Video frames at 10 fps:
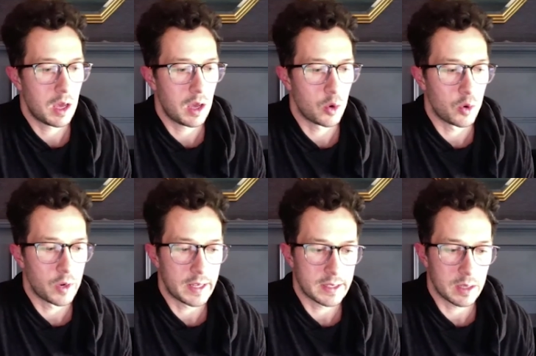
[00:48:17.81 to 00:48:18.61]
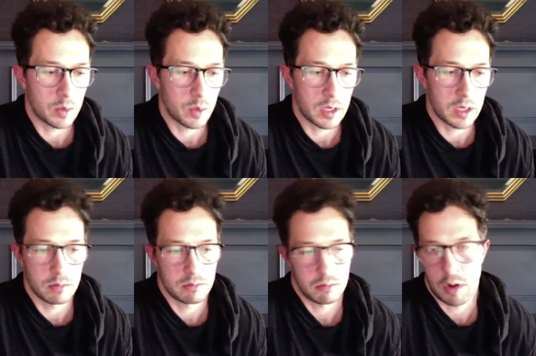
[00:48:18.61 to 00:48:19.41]
who it is that
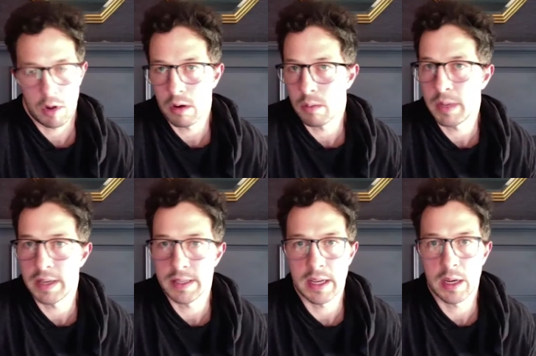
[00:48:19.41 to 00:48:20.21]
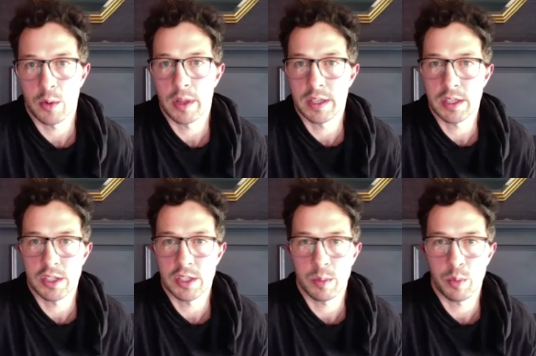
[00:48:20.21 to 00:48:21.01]
we are maintaining a
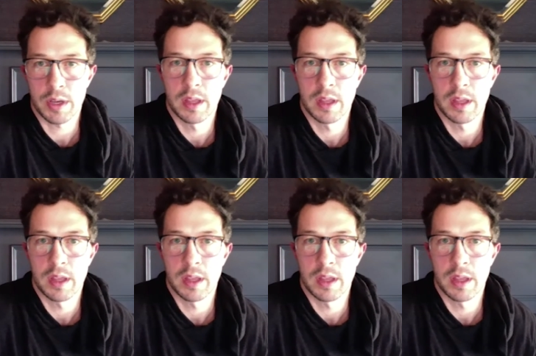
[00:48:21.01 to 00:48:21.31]
relationship with.